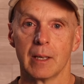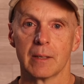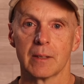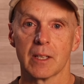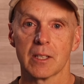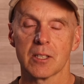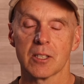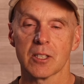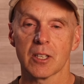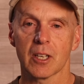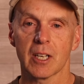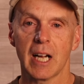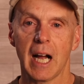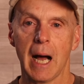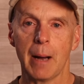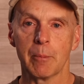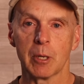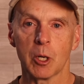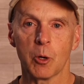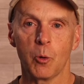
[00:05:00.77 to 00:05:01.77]
This is a
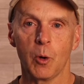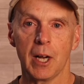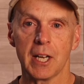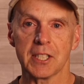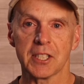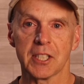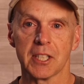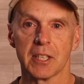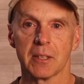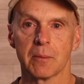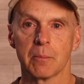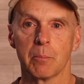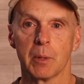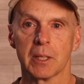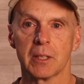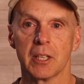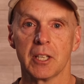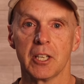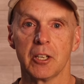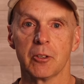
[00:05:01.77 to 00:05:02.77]
common question,
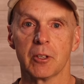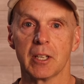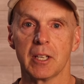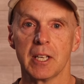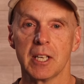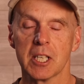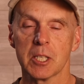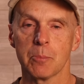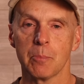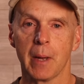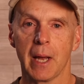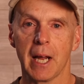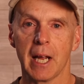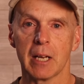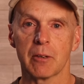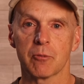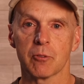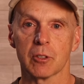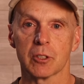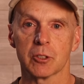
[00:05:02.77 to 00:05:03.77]
but the unit is
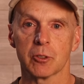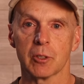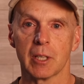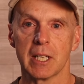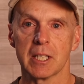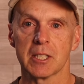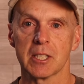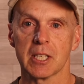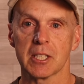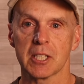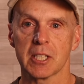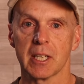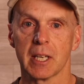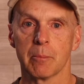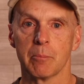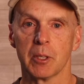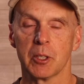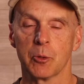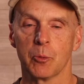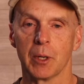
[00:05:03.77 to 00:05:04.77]
made for
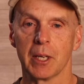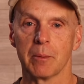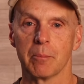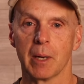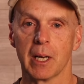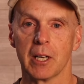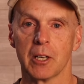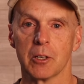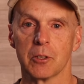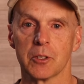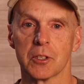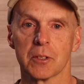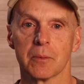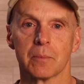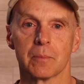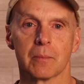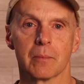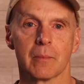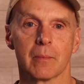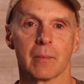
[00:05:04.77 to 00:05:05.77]
transitioning between modes.
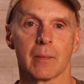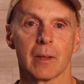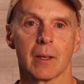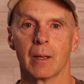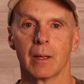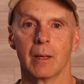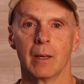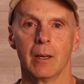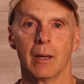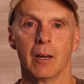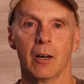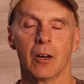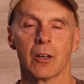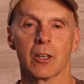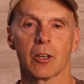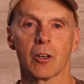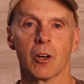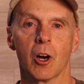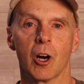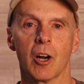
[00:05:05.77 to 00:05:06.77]
On
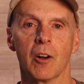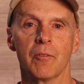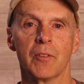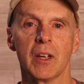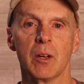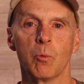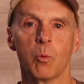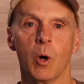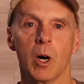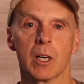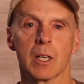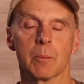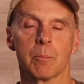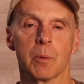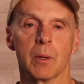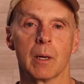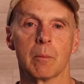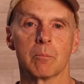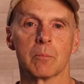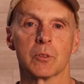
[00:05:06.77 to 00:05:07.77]
our RV water
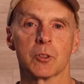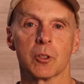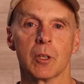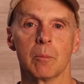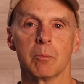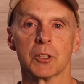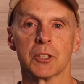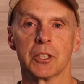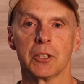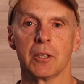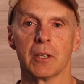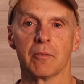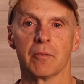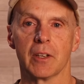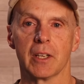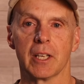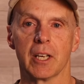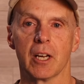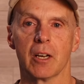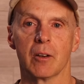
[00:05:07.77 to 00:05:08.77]
pump troubleshooting
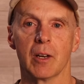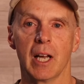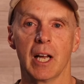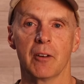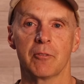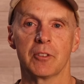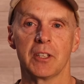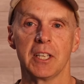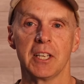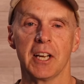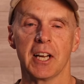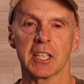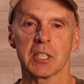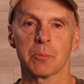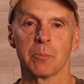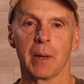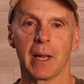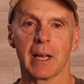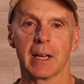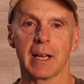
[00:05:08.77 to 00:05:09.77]
video,
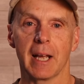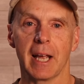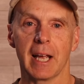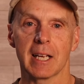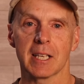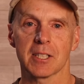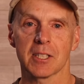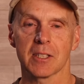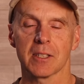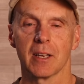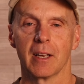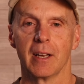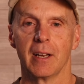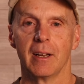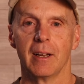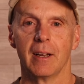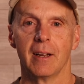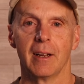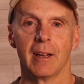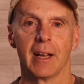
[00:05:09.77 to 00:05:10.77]
FDX Man asks,
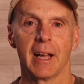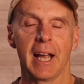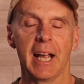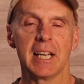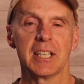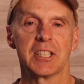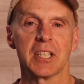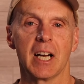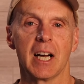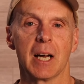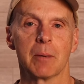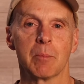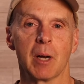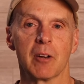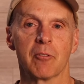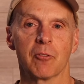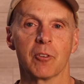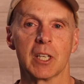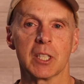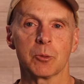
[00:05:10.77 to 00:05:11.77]
"Hey John,
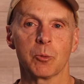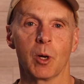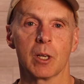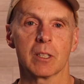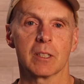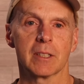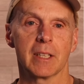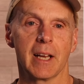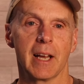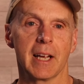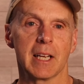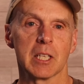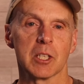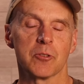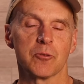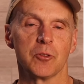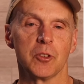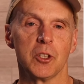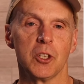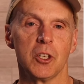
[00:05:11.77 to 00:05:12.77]
my freshwater tank is
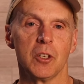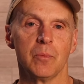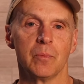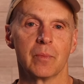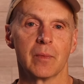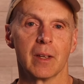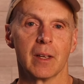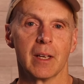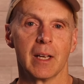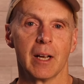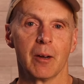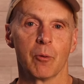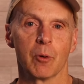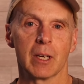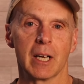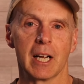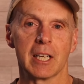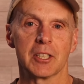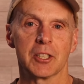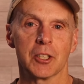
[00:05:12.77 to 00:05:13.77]
full.
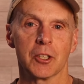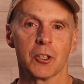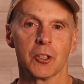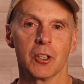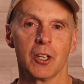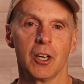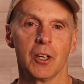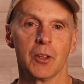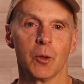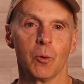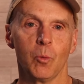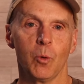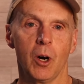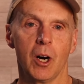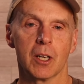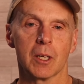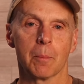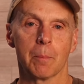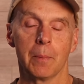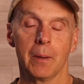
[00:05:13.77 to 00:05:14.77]
When I turn on the
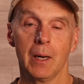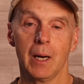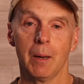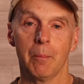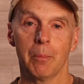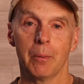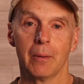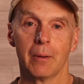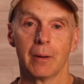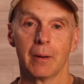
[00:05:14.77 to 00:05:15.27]
water pump,